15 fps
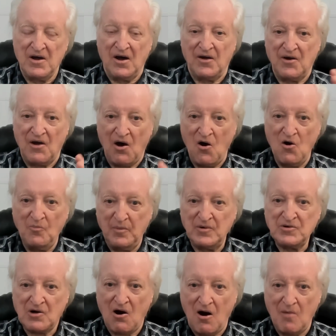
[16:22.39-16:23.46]
An
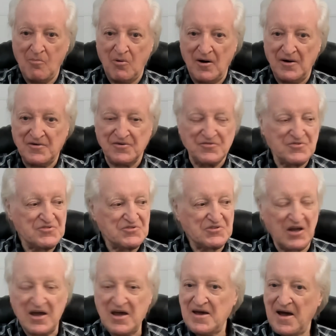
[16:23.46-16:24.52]
open carburetor
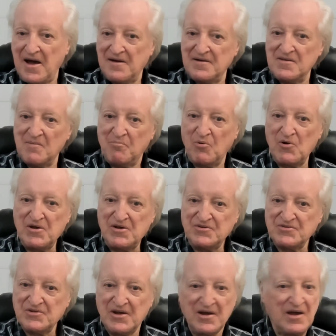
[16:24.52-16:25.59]
sticking out in the
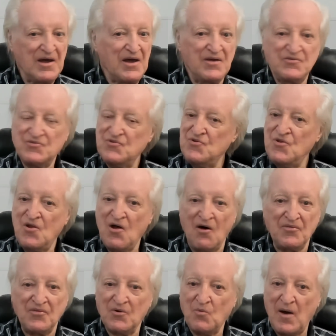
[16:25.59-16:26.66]
breeze is
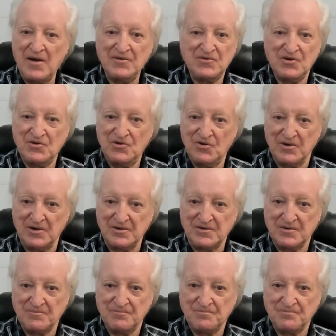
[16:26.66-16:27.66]
not the way to do it.